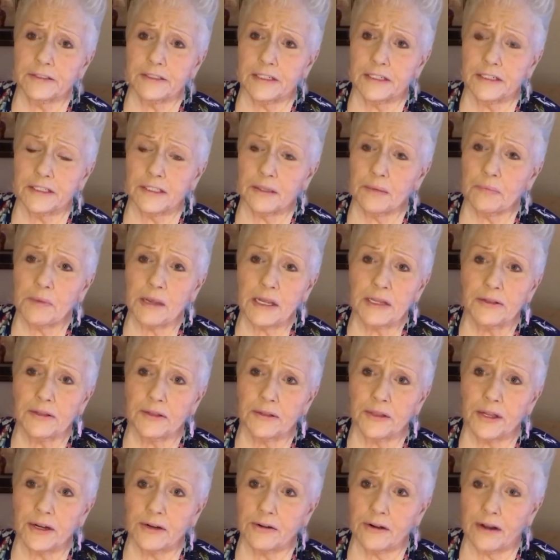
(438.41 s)
doesn't mean that
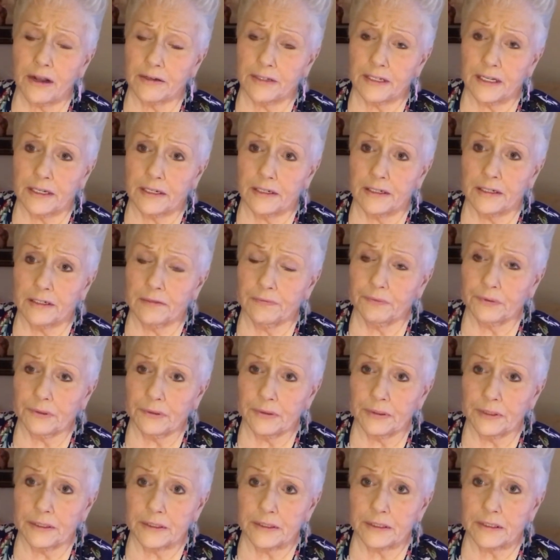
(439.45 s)
they're not getting
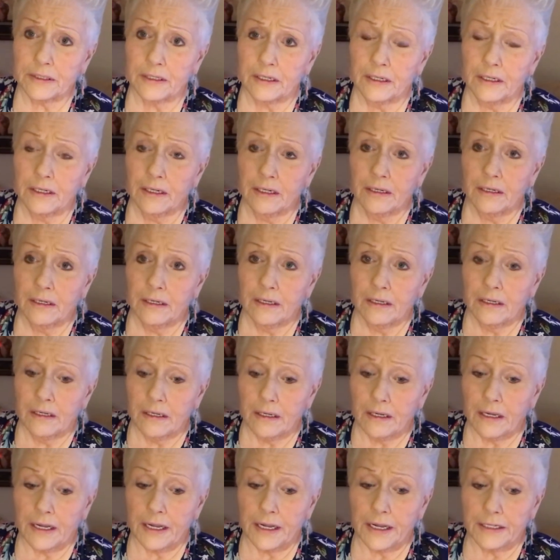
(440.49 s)
influenced.
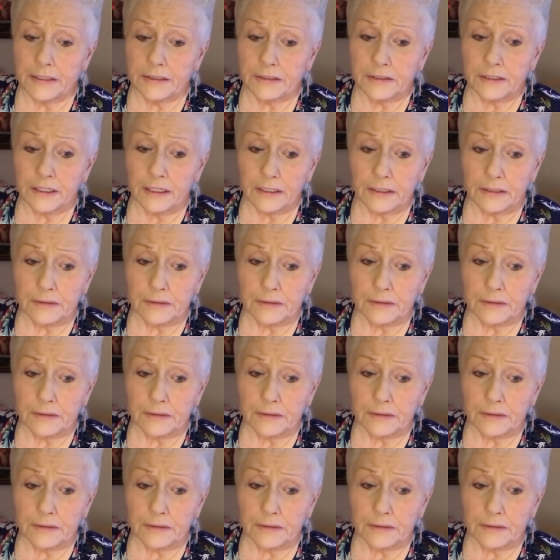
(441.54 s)
And